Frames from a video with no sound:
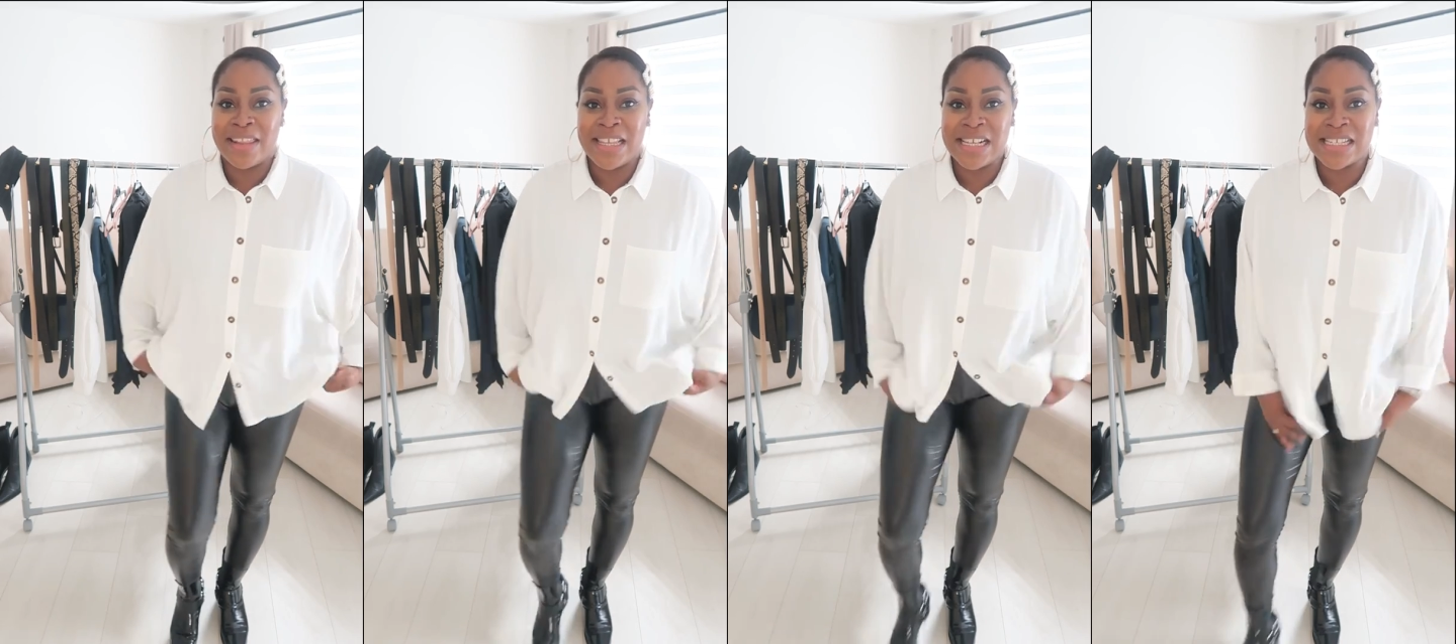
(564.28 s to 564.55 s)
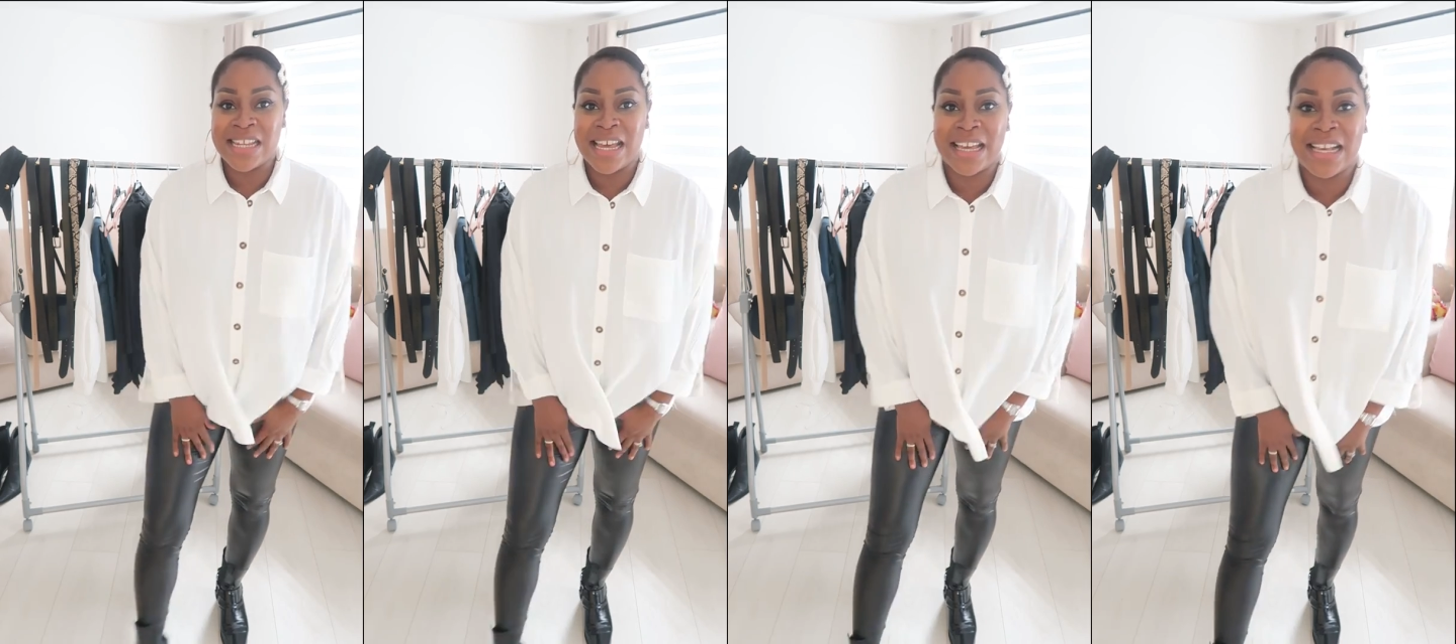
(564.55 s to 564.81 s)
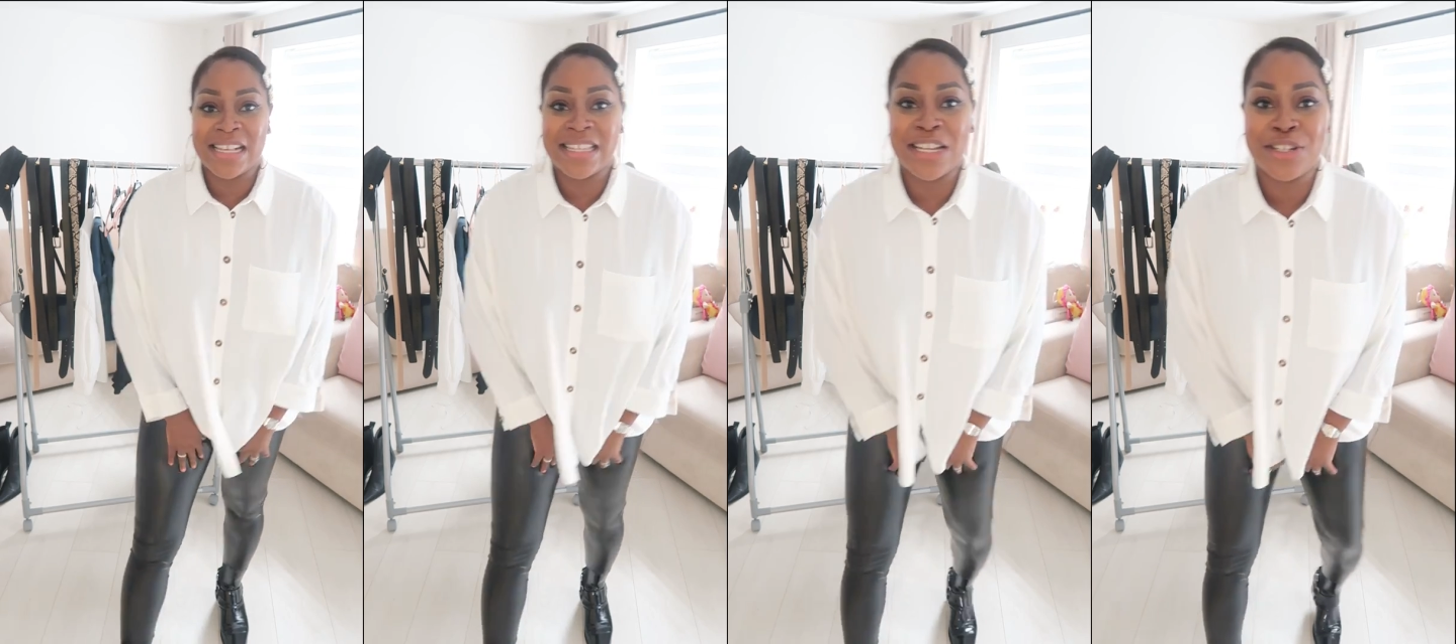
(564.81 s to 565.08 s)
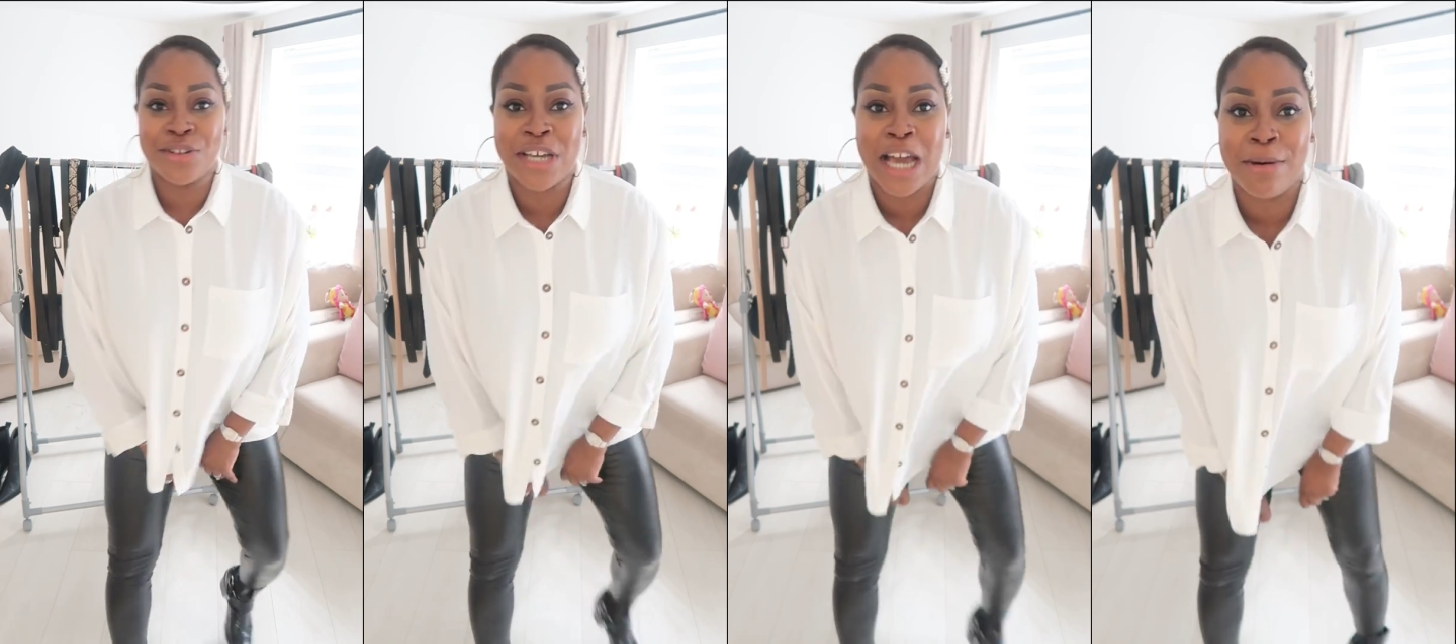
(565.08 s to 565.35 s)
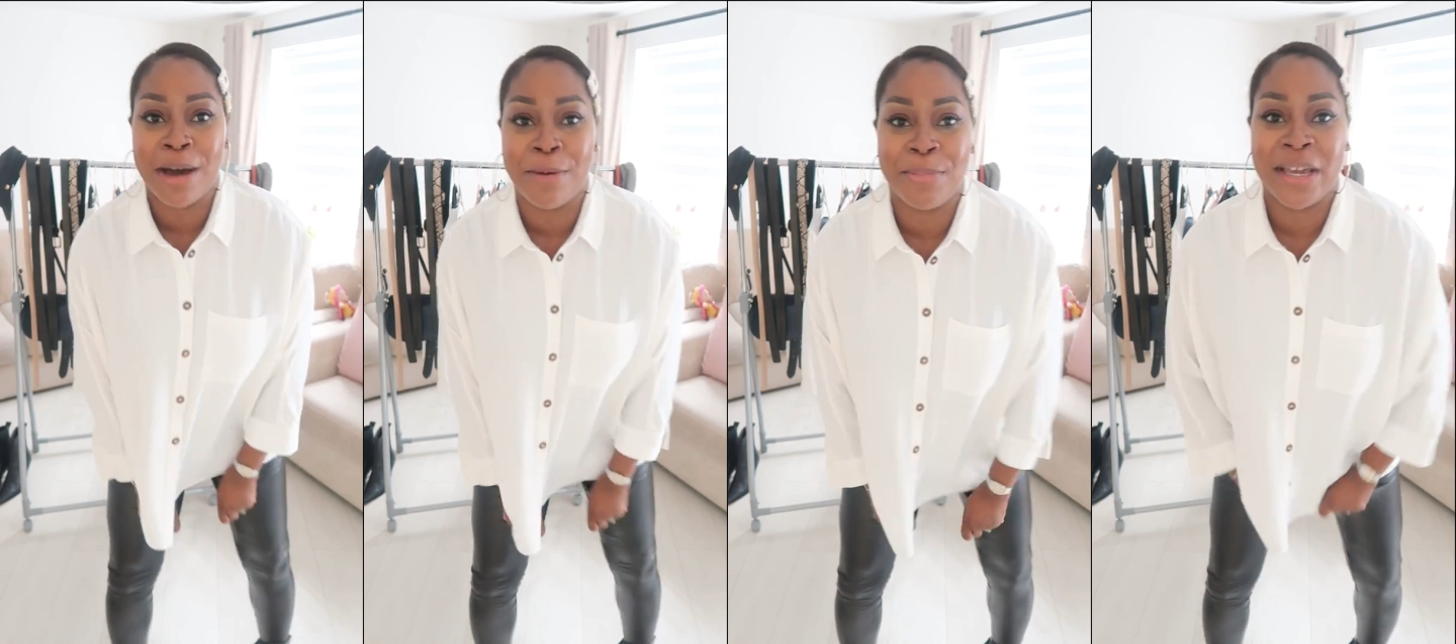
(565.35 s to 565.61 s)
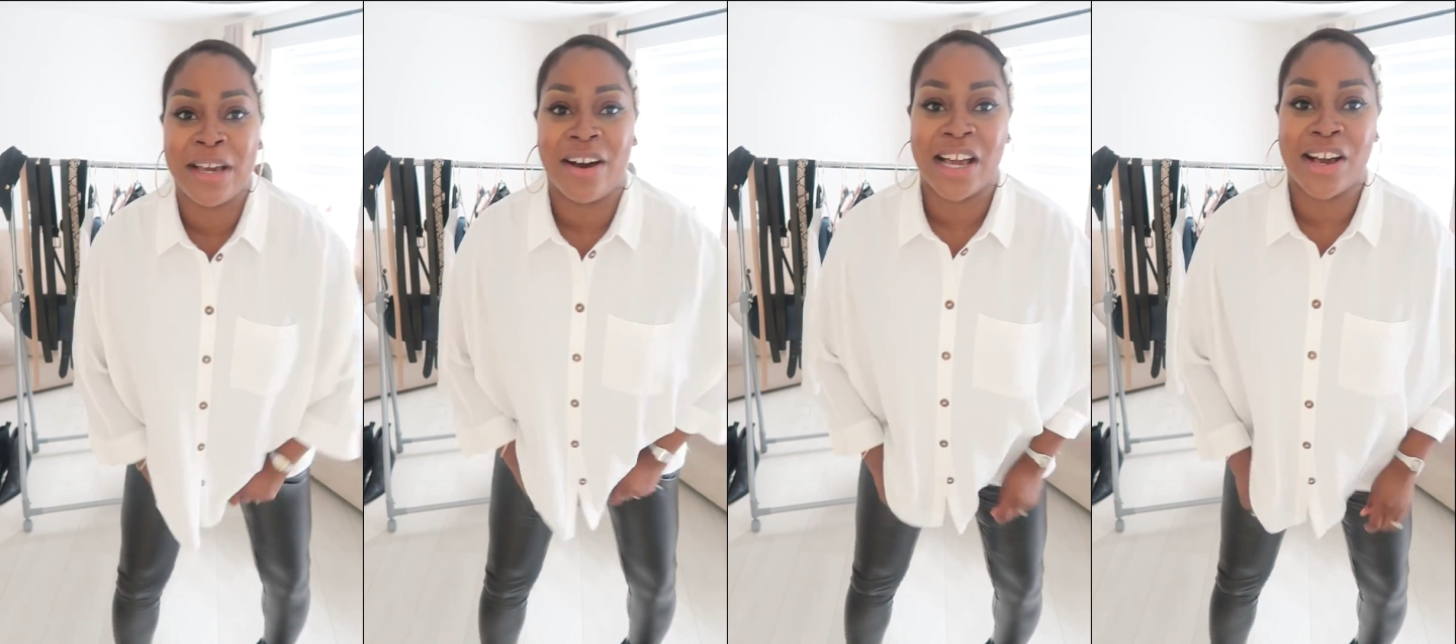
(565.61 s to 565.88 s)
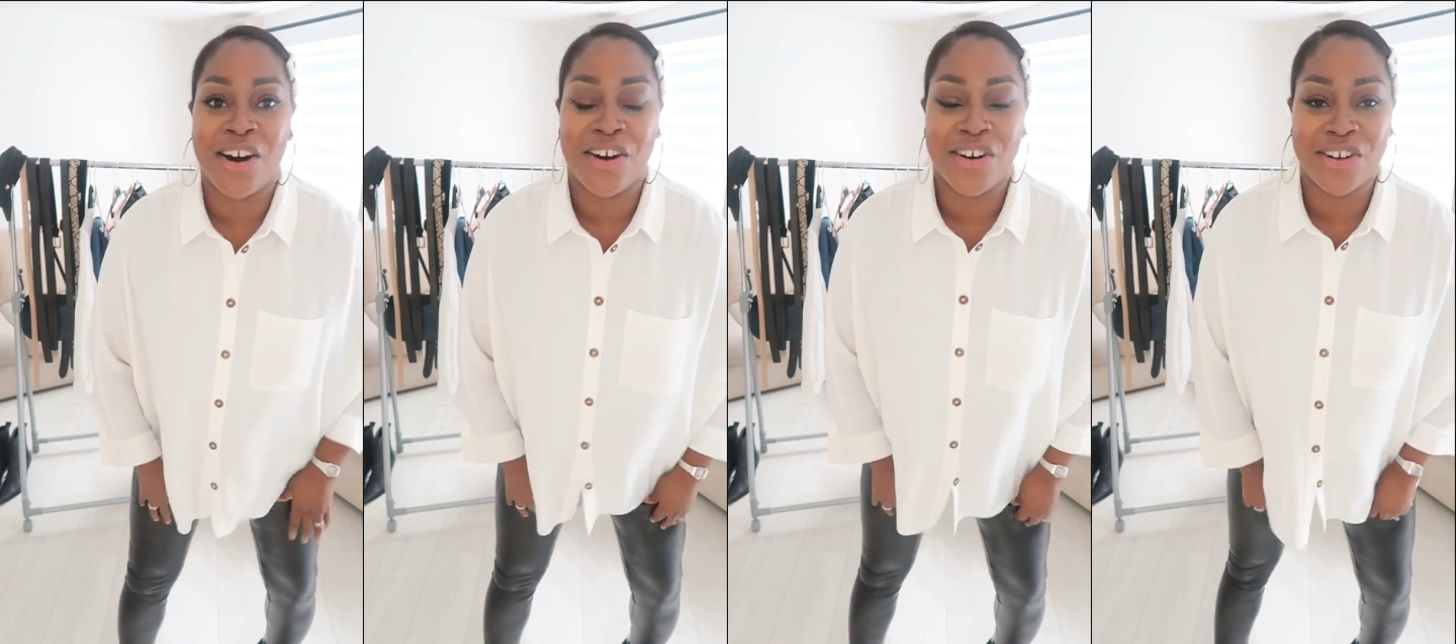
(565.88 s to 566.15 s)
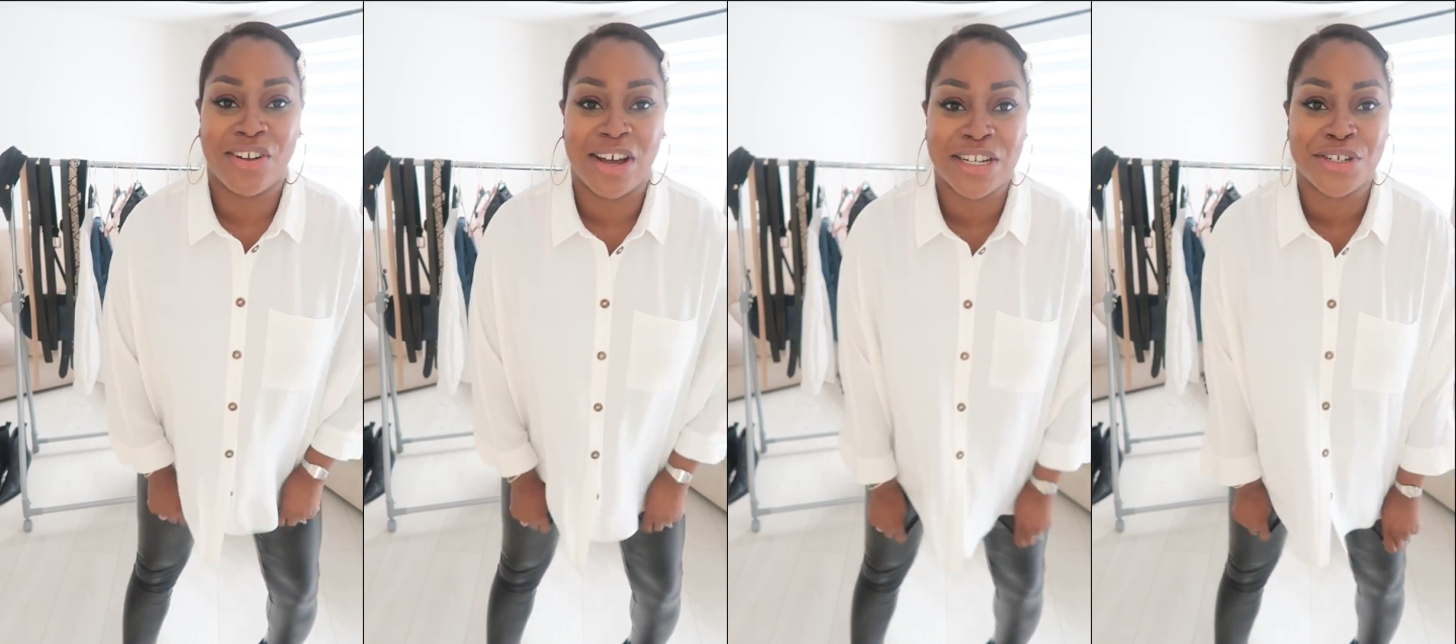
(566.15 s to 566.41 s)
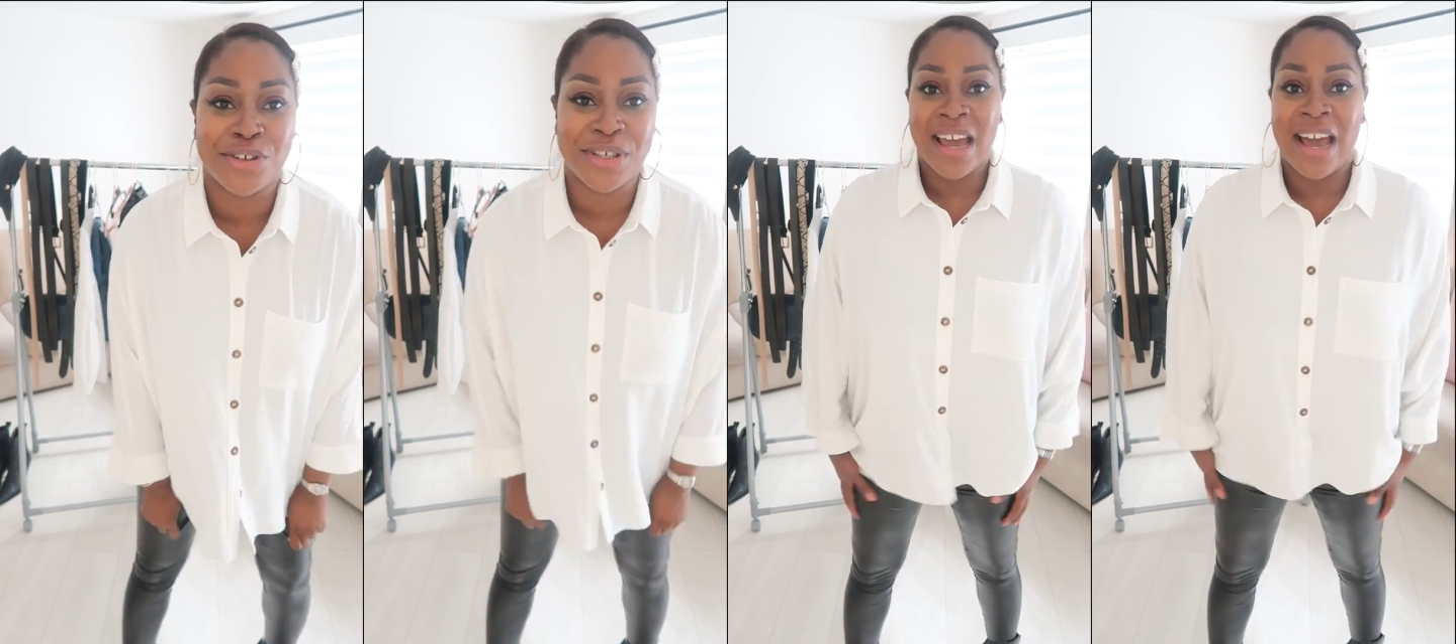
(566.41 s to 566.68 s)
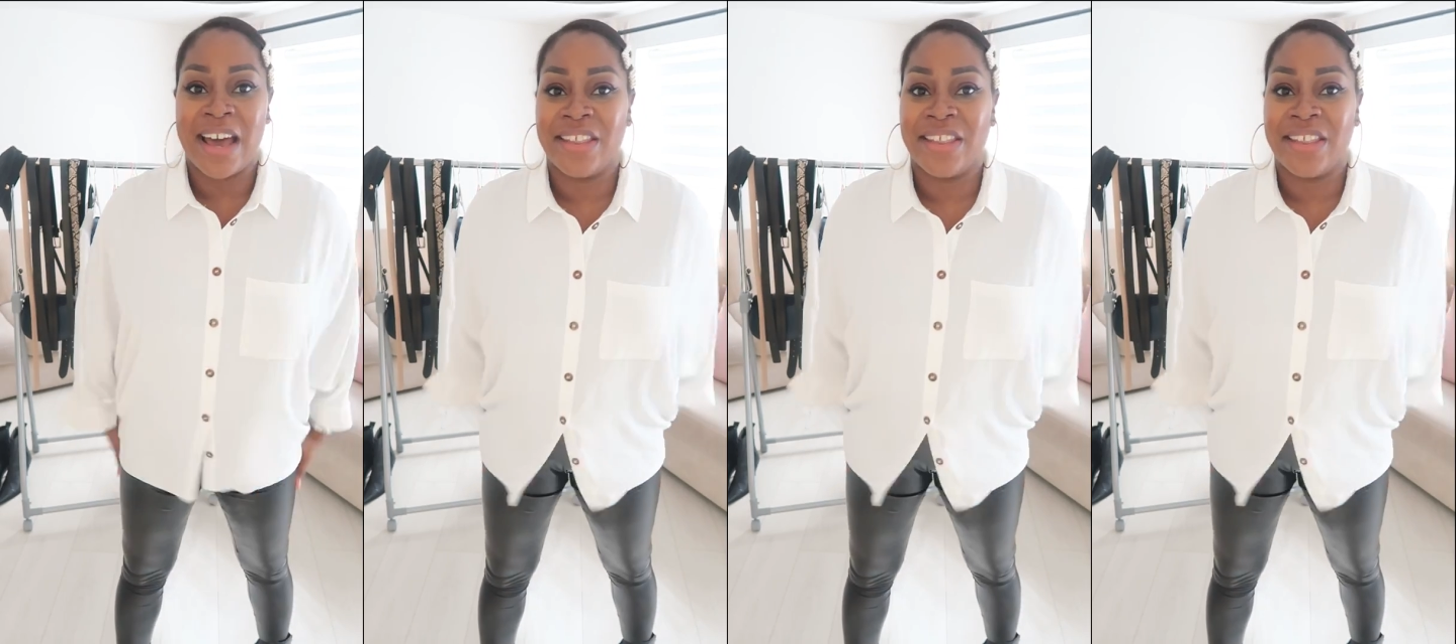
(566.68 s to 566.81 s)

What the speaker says: These leggings, they do come up big, I can't lie to you,